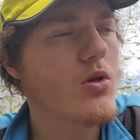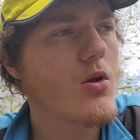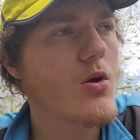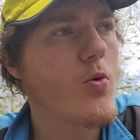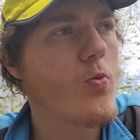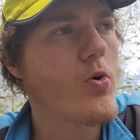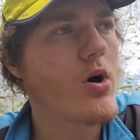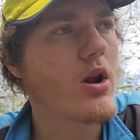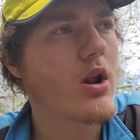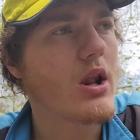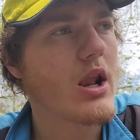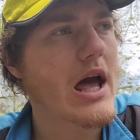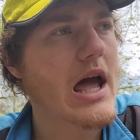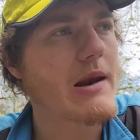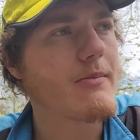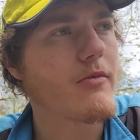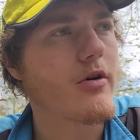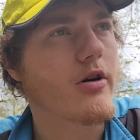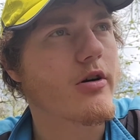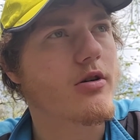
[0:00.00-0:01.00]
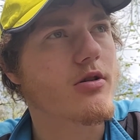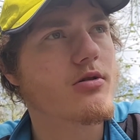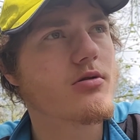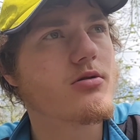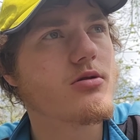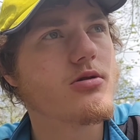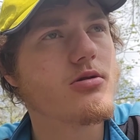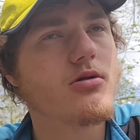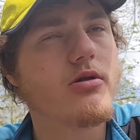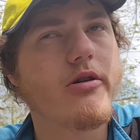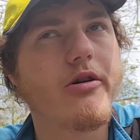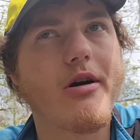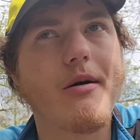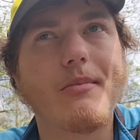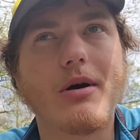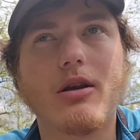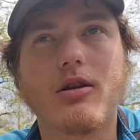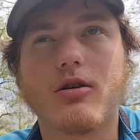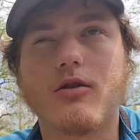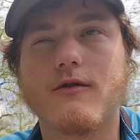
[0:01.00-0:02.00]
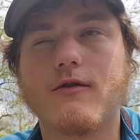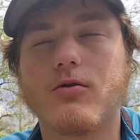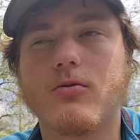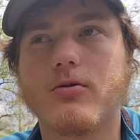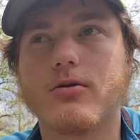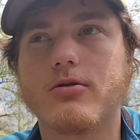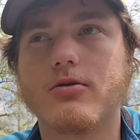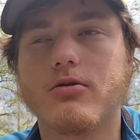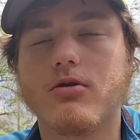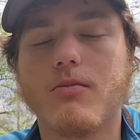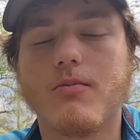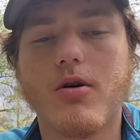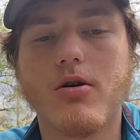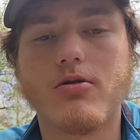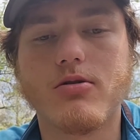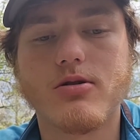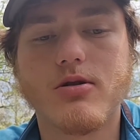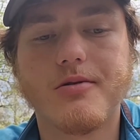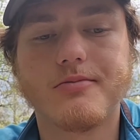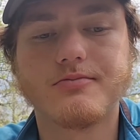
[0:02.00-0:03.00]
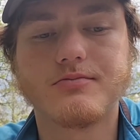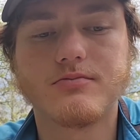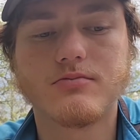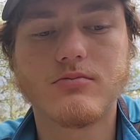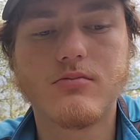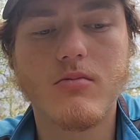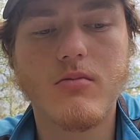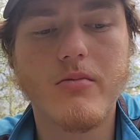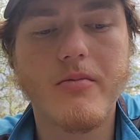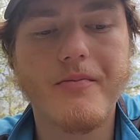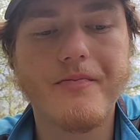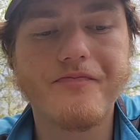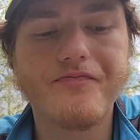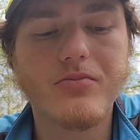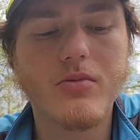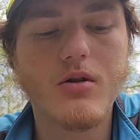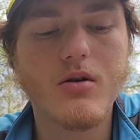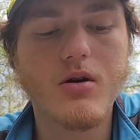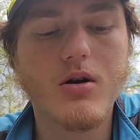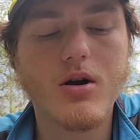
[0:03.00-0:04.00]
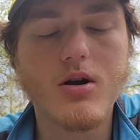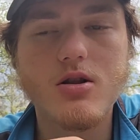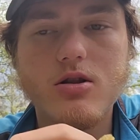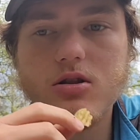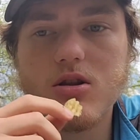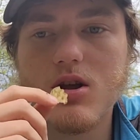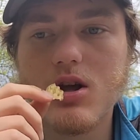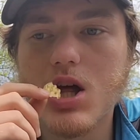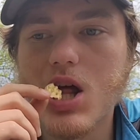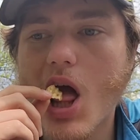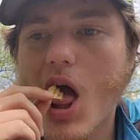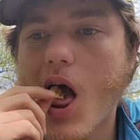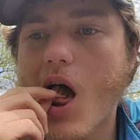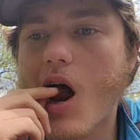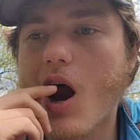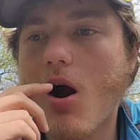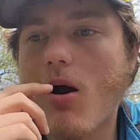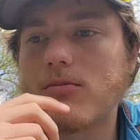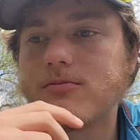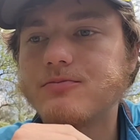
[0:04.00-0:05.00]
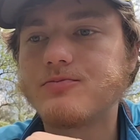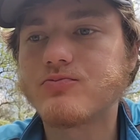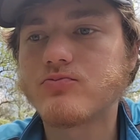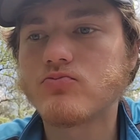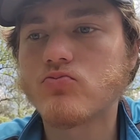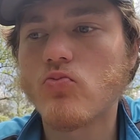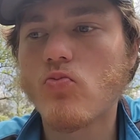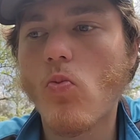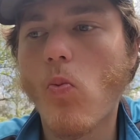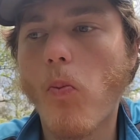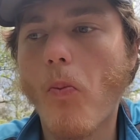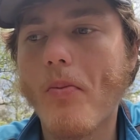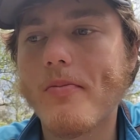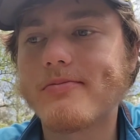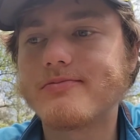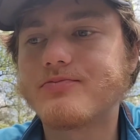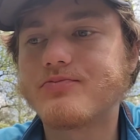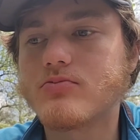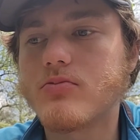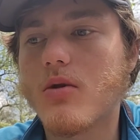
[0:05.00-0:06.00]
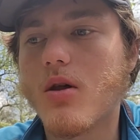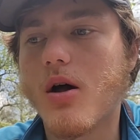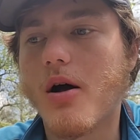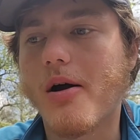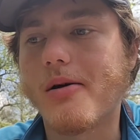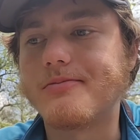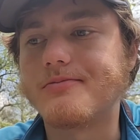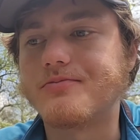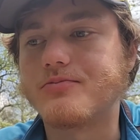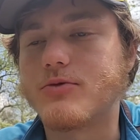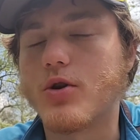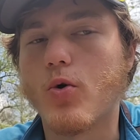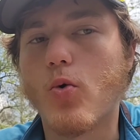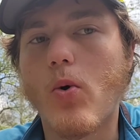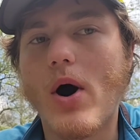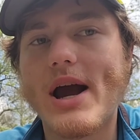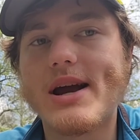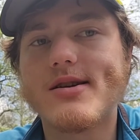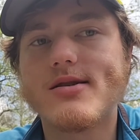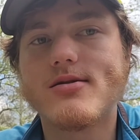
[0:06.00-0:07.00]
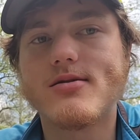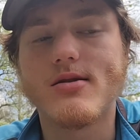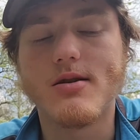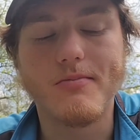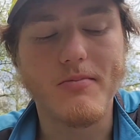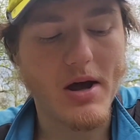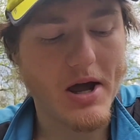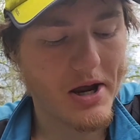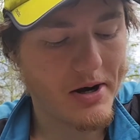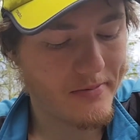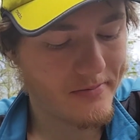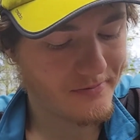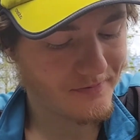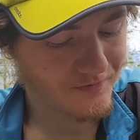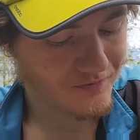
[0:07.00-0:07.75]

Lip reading: what landmarks am I looking forward to the most? Honestly, the whites in Maine.